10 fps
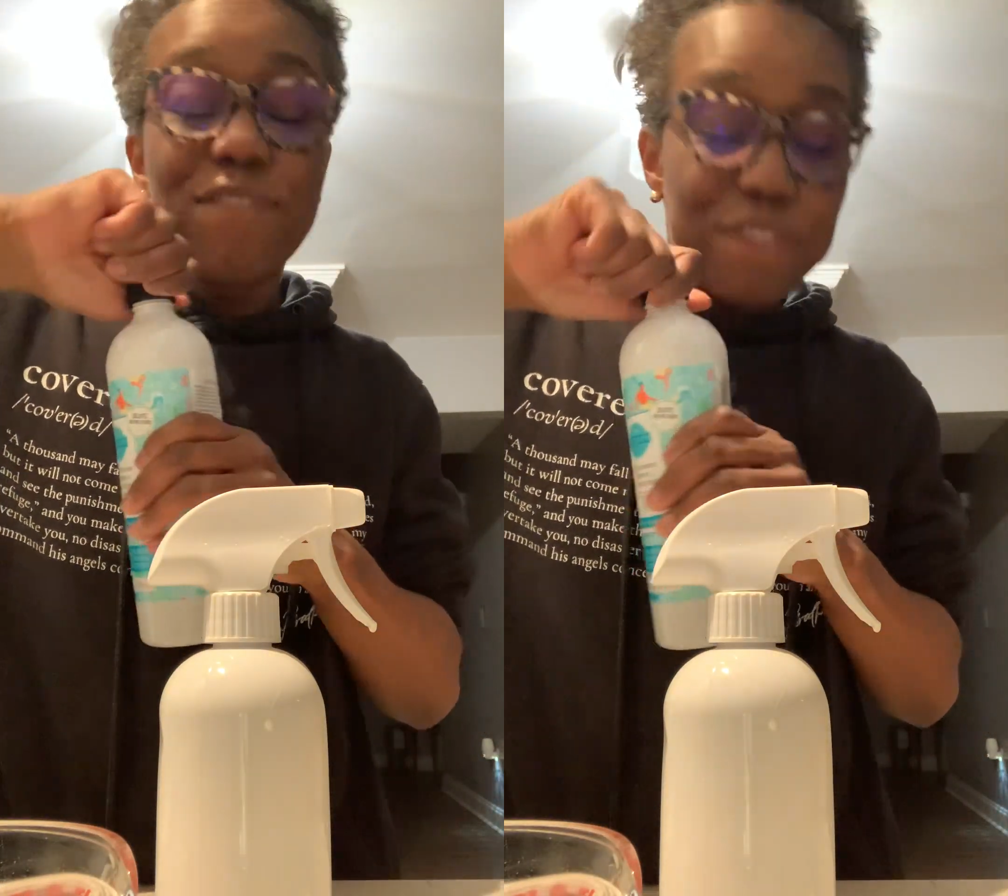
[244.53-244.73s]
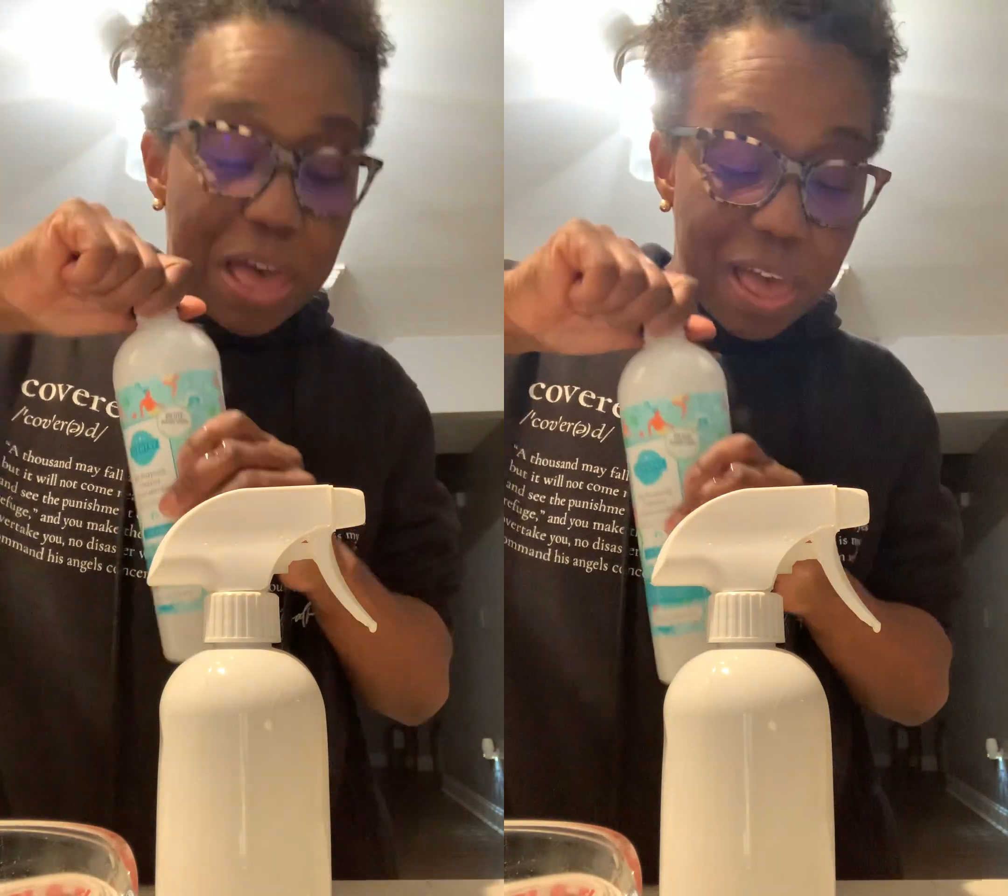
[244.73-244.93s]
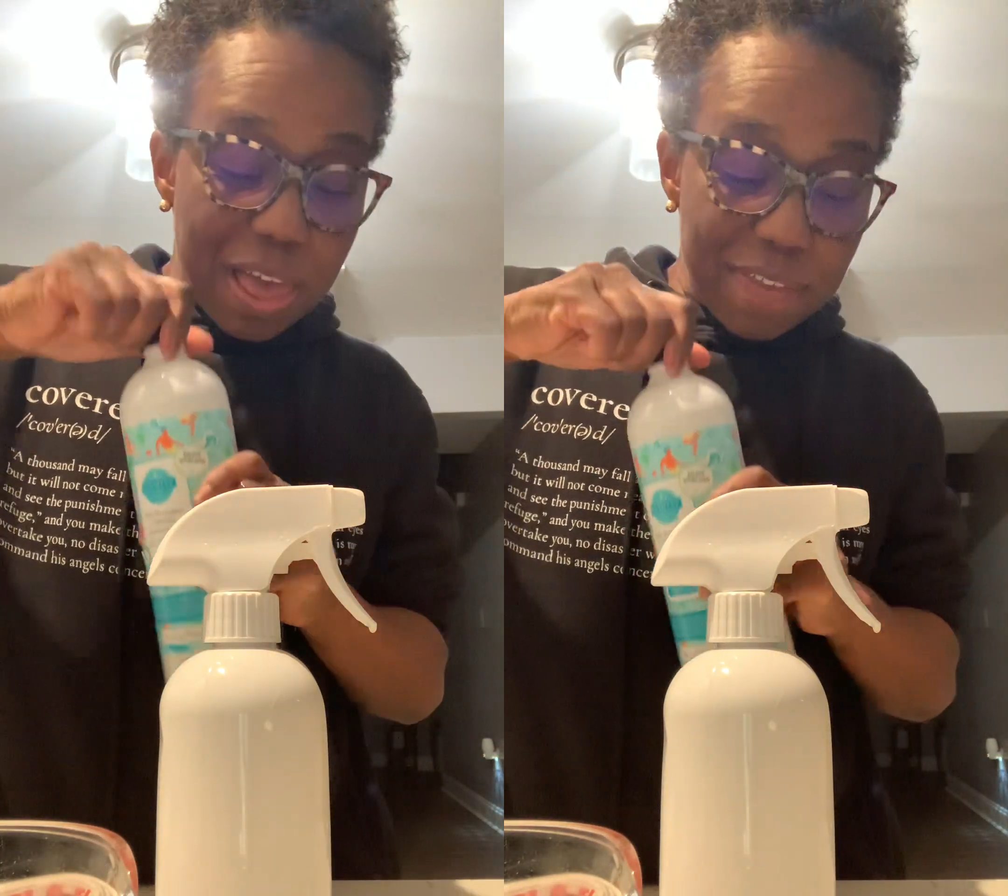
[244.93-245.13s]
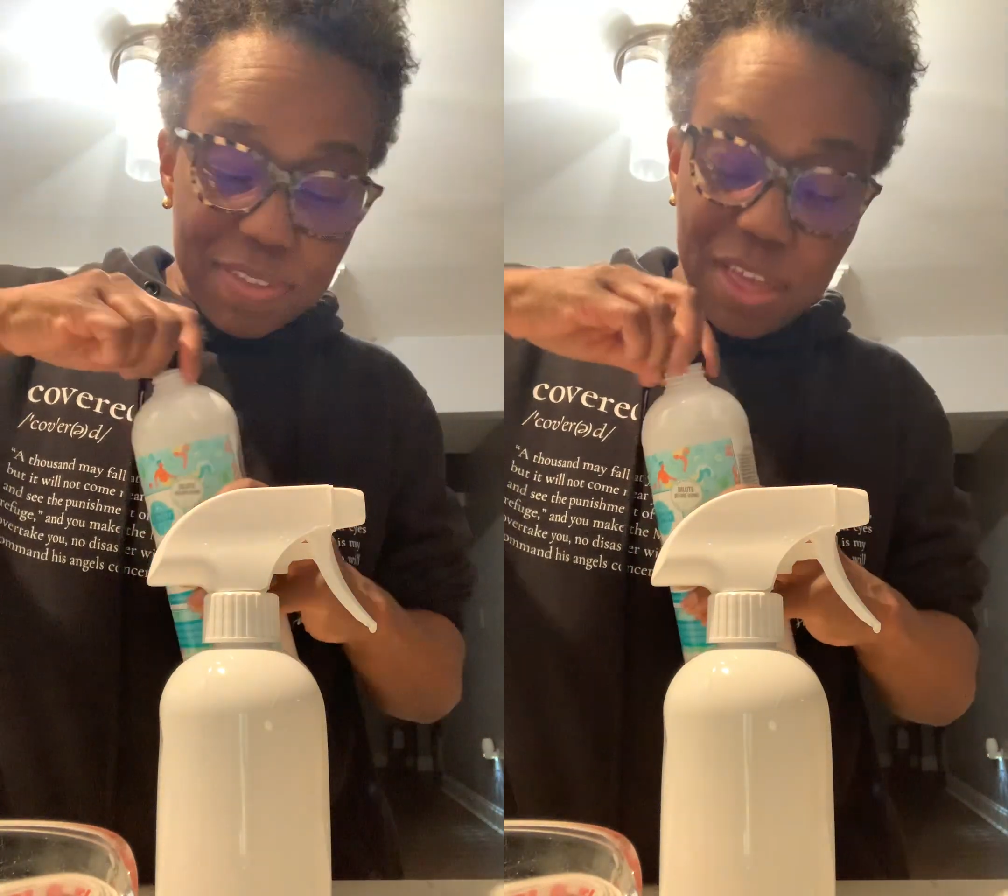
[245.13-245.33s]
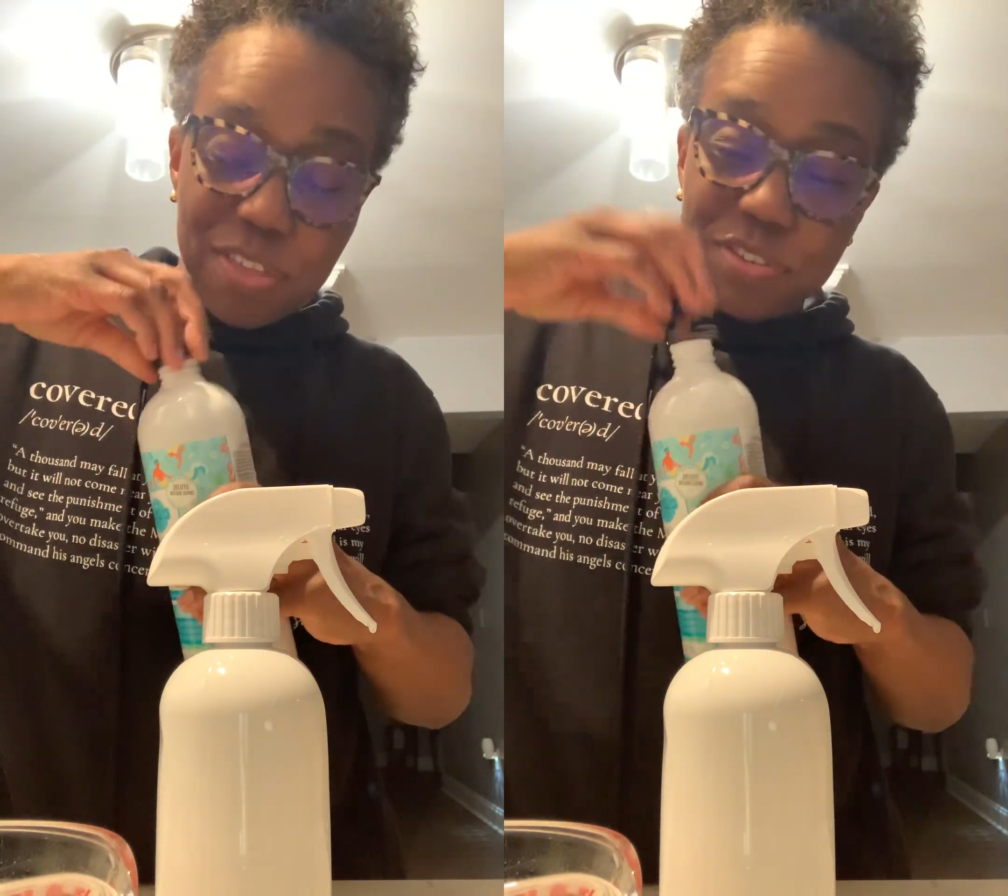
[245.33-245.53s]
5
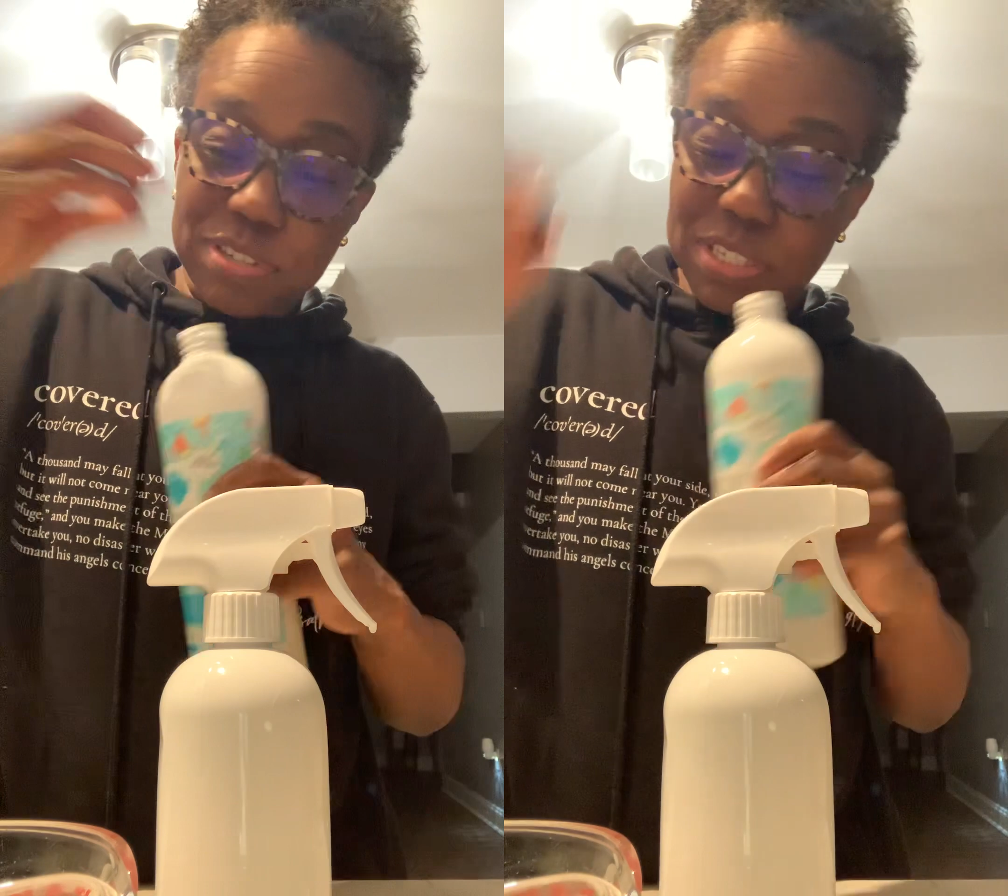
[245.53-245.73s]
others.